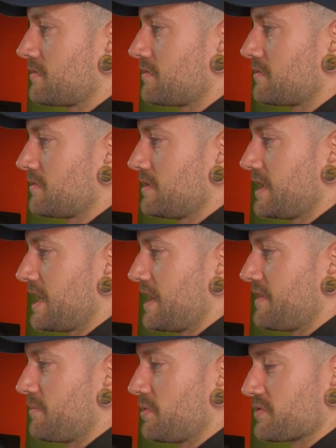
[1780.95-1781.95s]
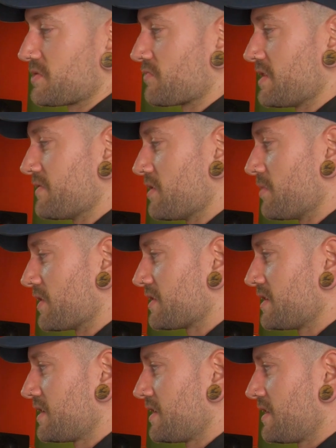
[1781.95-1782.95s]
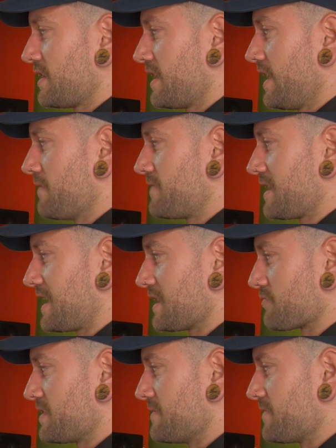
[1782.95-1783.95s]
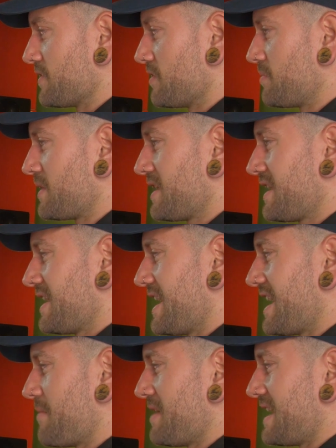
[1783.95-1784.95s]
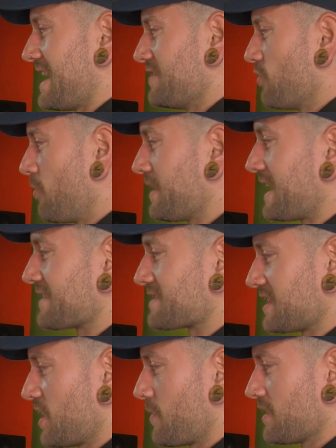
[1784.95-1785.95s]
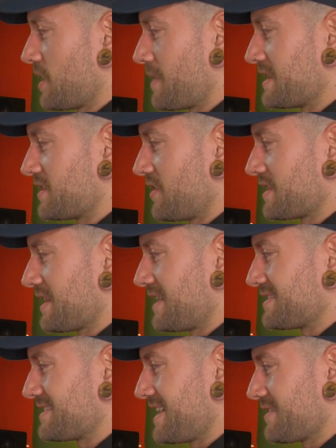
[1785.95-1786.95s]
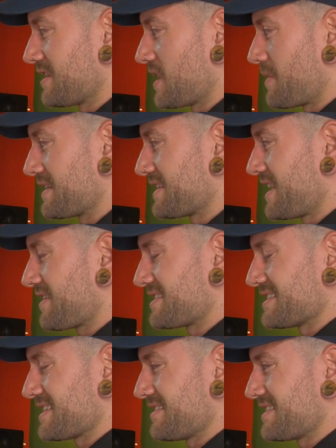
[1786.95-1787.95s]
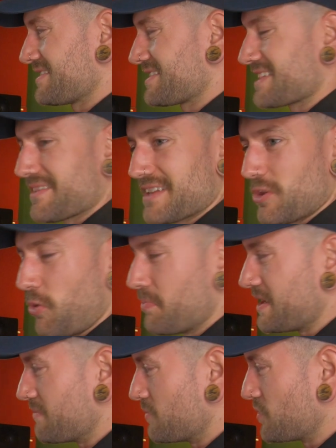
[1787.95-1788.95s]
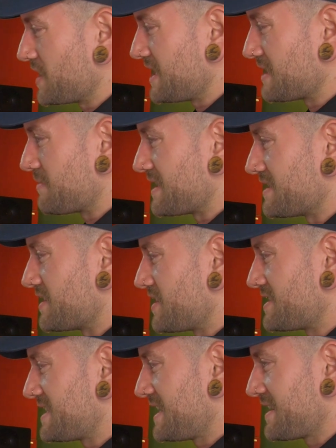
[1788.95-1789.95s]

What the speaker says: Yeah, and then put some reverb on. Valhalla reverb. It normally has the low end on. I like to take the low end out because it tends to sound a little bit muddy and a bit dirty.